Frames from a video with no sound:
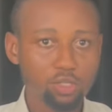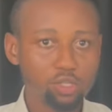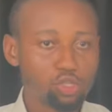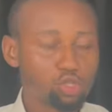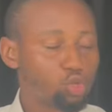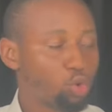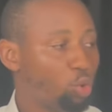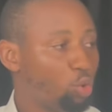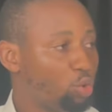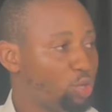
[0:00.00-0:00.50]

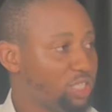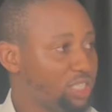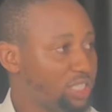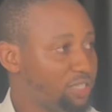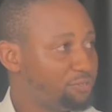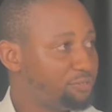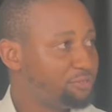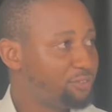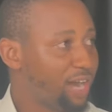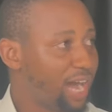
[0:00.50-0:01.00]
So
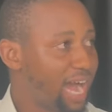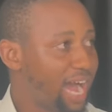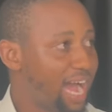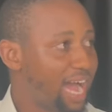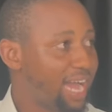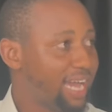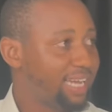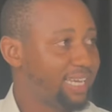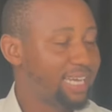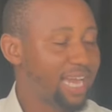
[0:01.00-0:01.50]
if
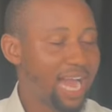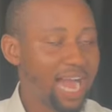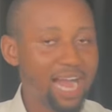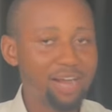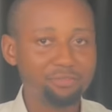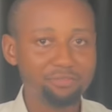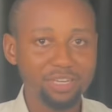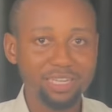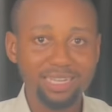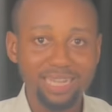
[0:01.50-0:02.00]
I
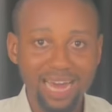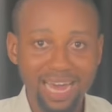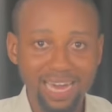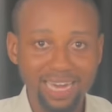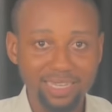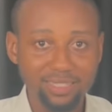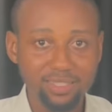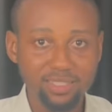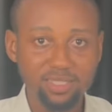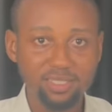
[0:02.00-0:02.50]
have a
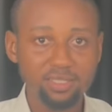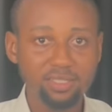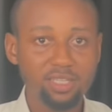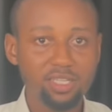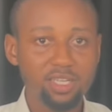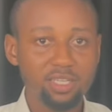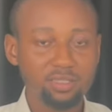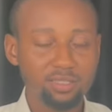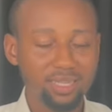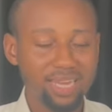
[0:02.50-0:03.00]
land,
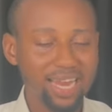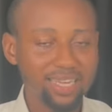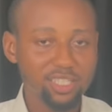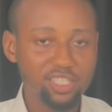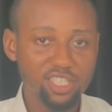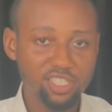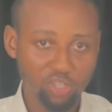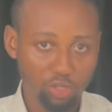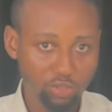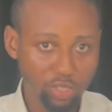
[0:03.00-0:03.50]
the land
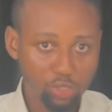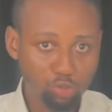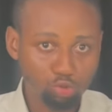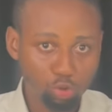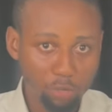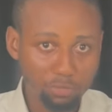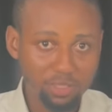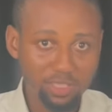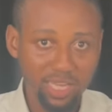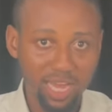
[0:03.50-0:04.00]
is 600
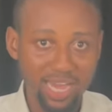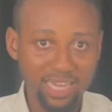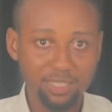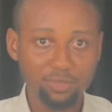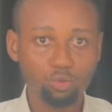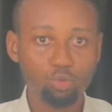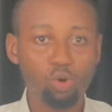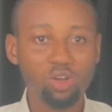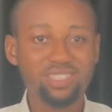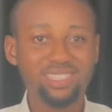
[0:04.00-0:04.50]
square meter.
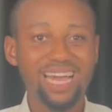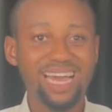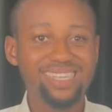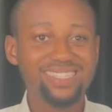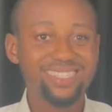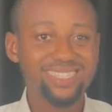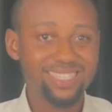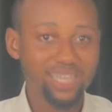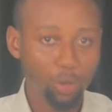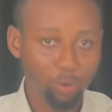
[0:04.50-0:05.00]
Once I
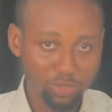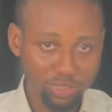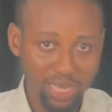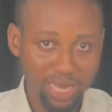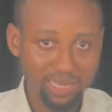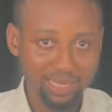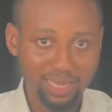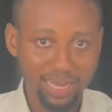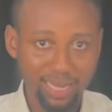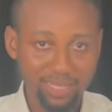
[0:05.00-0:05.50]
sell
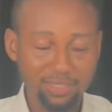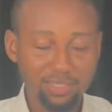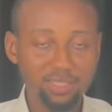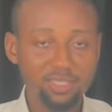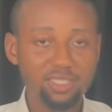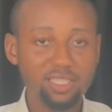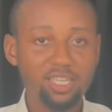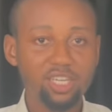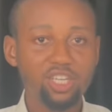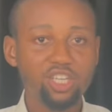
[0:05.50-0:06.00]
that land,
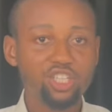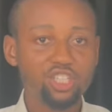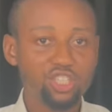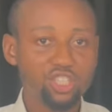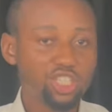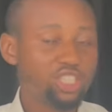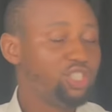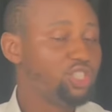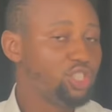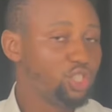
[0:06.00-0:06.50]

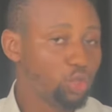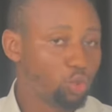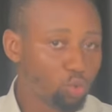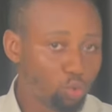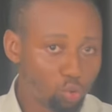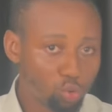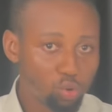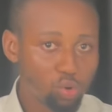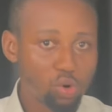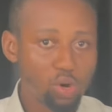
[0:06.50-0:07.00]
the
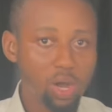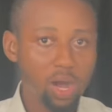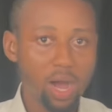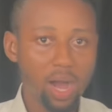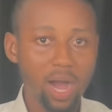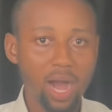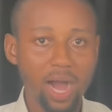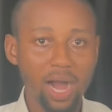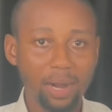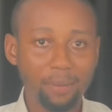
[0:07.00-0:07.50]
new
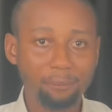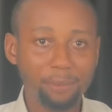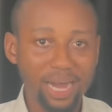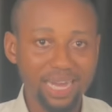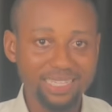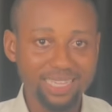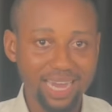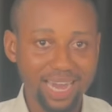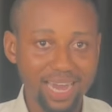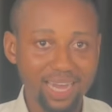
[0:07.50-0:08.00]

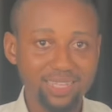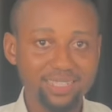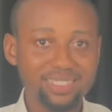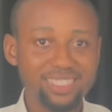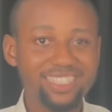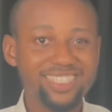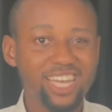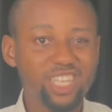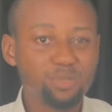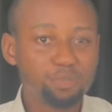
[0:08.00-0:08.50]
buyer
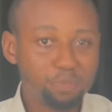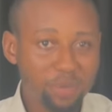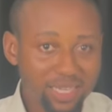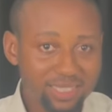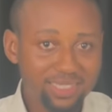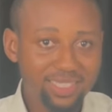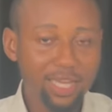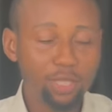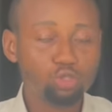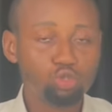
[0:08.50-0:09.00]
is
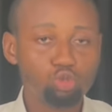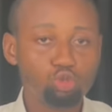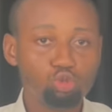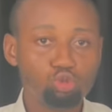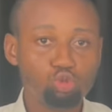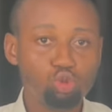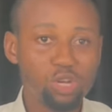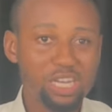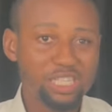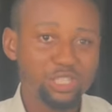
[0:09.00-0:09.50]
expected to
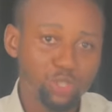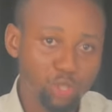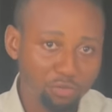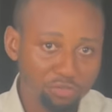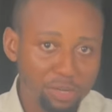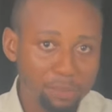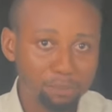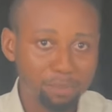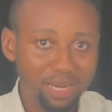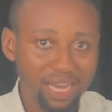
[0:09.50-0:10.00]
do a
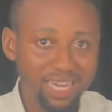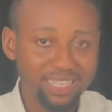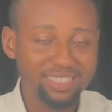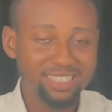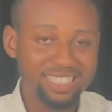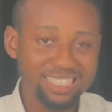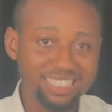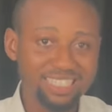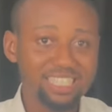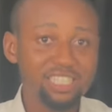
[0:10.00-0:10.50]
survey plan
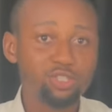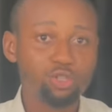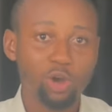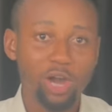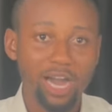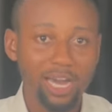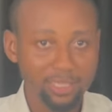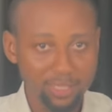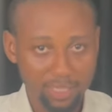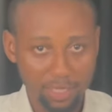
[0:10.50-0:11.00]
in his or
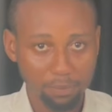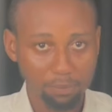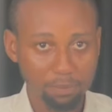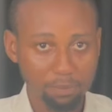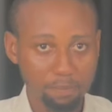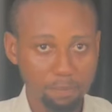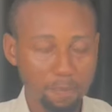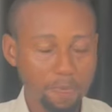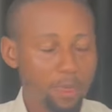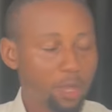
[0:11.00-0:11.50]
her name.
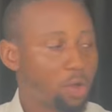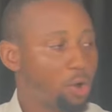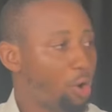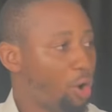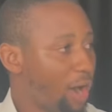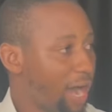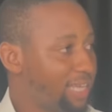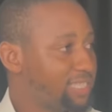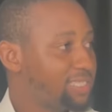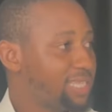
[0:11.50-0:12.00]

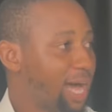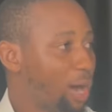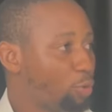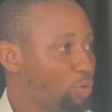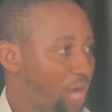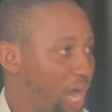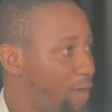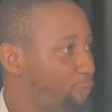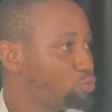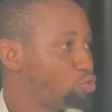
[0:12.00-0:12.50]
Alright, now we
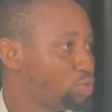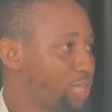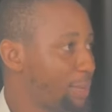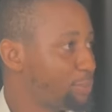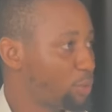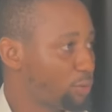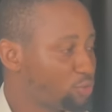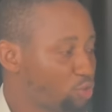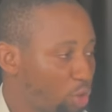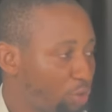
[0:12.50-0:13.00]
have two types
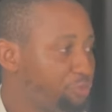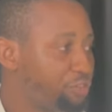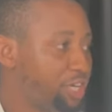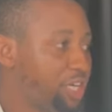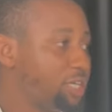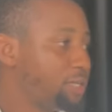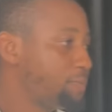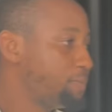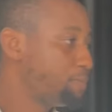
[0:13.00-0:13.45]
of survey.